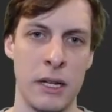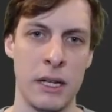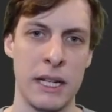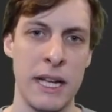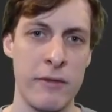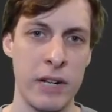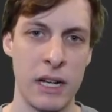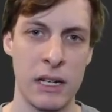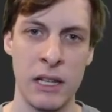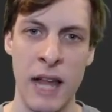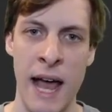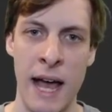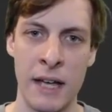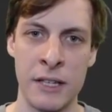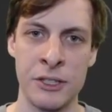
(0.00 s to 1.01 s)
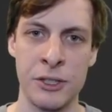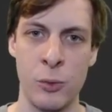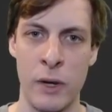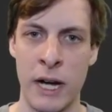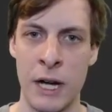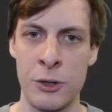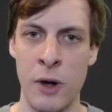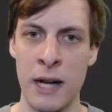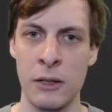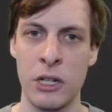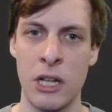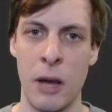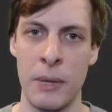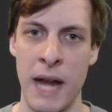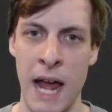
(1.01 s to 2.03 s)
Given a class, when I try to
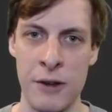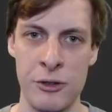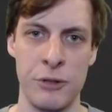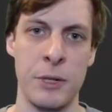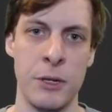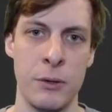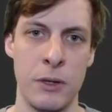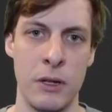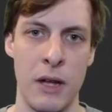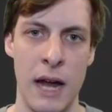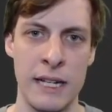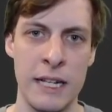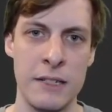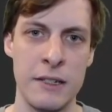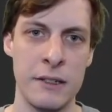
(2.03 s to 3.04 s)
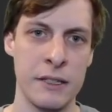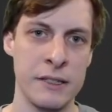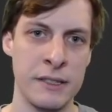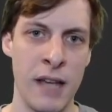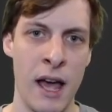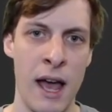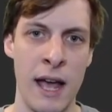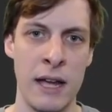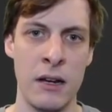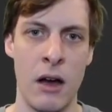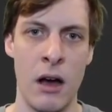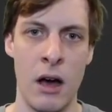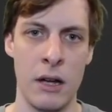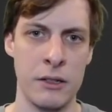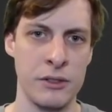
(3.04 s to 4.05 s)
look up an attribute, I need to decide
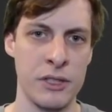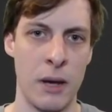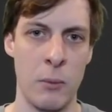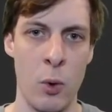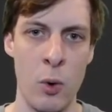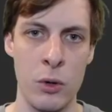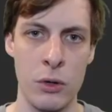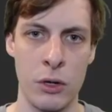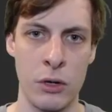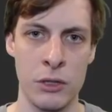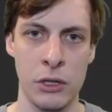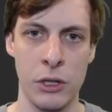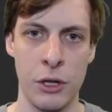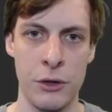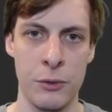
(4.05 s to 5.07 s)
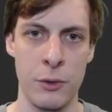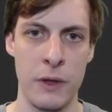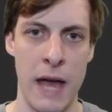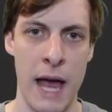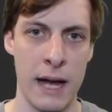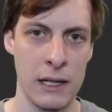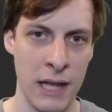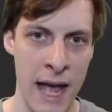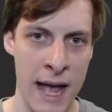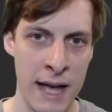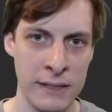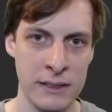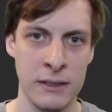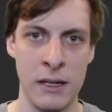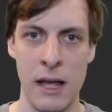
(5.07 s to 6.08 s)
on some order to look through that
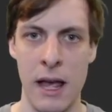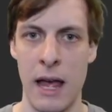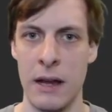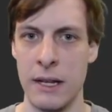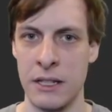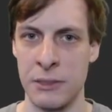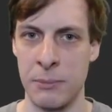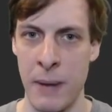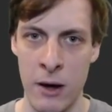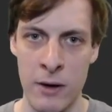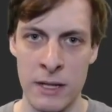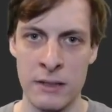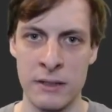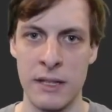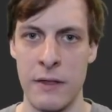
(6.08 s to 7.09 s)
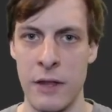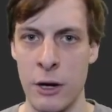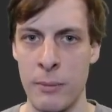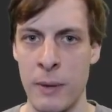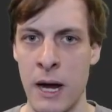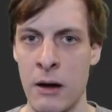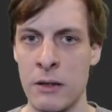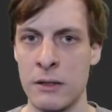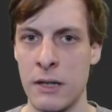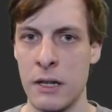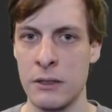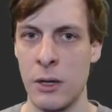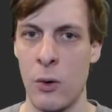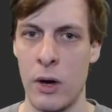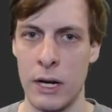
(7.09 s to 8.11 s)
class and its parents and their parents and
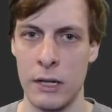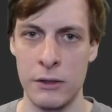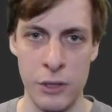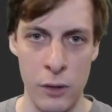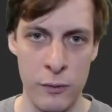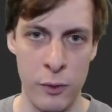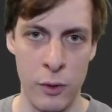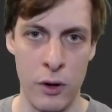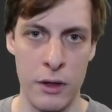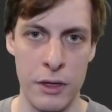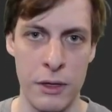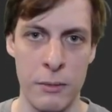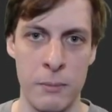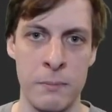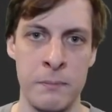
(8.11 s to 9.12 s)
so on and so forth.